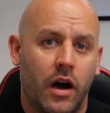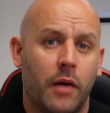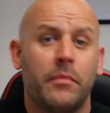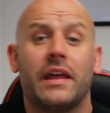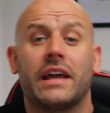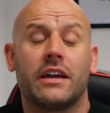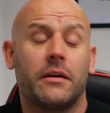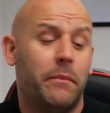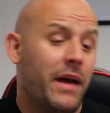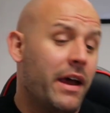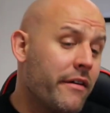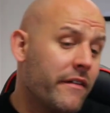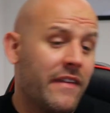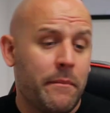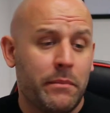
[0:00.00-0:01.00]
I'm then
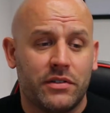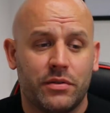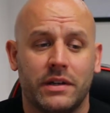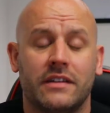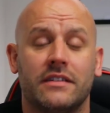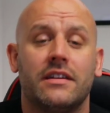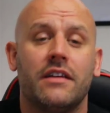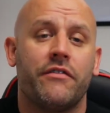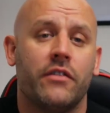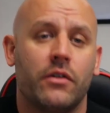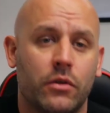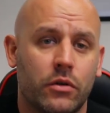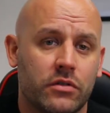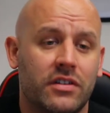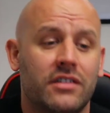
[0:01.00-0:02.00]
comparing them between the different
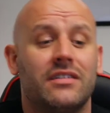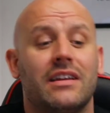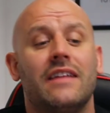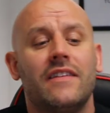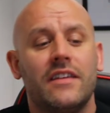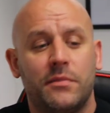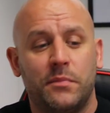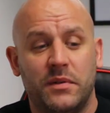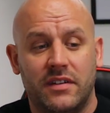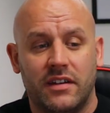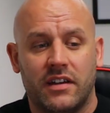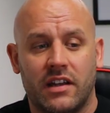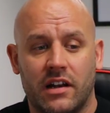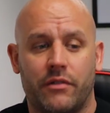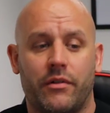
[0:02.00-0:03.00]
horses in this
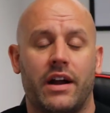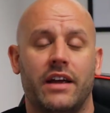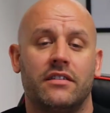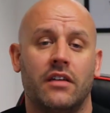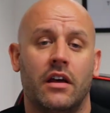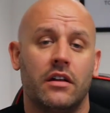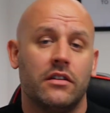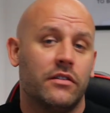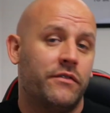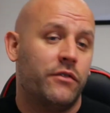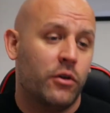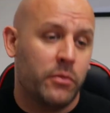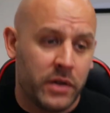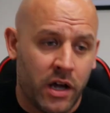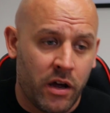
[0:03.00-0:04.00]
particular race to
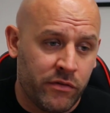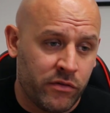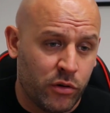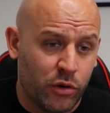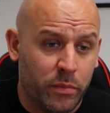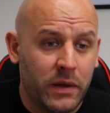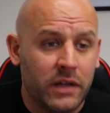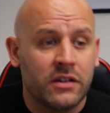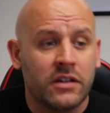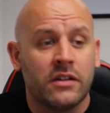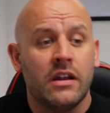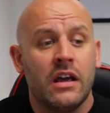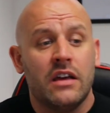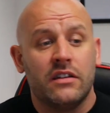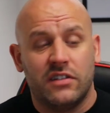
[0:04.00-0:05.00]
form an overall
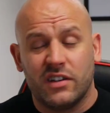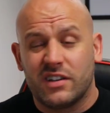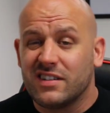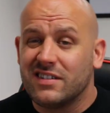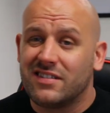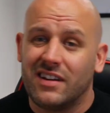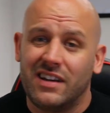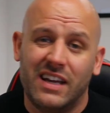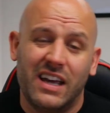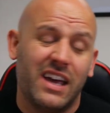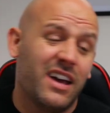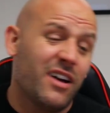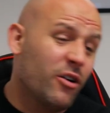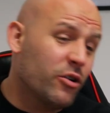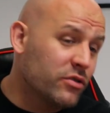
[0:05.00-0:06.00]
opinion. So you can see
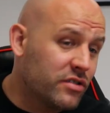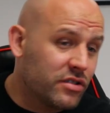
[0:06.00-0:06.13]
here on